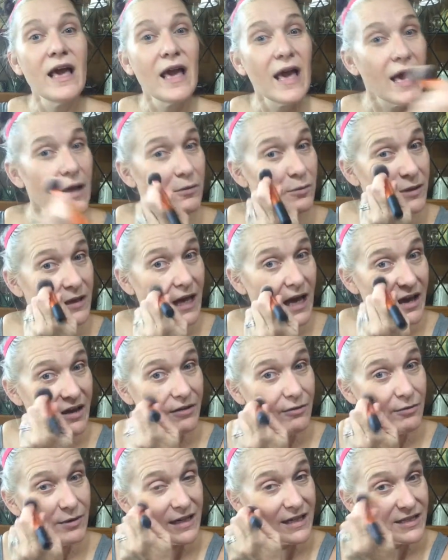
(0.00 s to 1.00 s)
And when
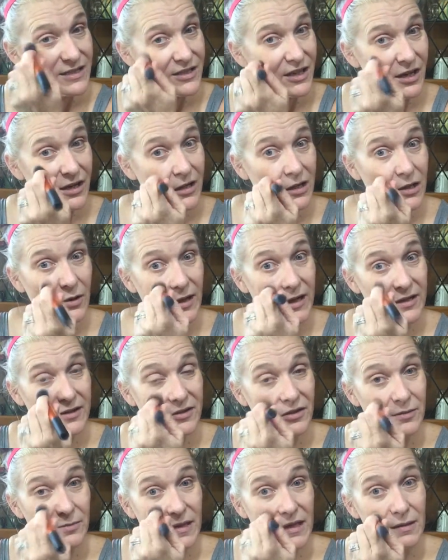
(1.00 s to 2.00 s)
I started going
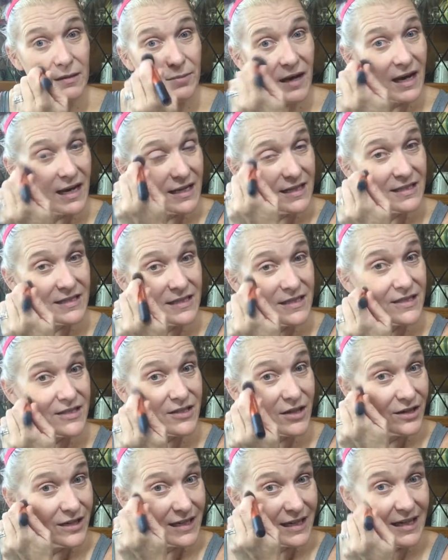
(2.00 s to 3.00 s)
through menopause and
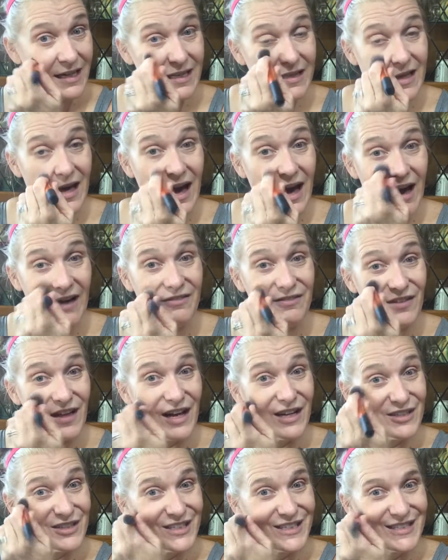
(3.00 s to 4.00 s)
started getting the hot
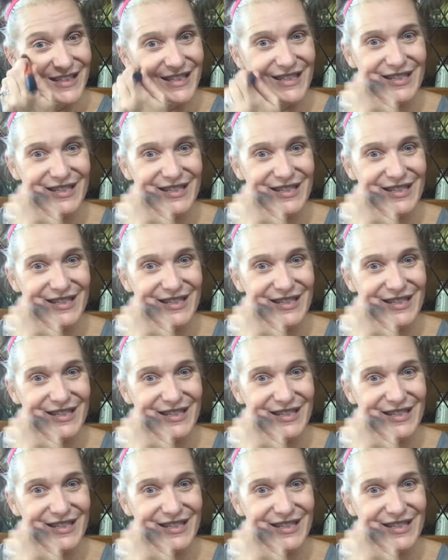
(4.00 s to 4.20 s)
flashes,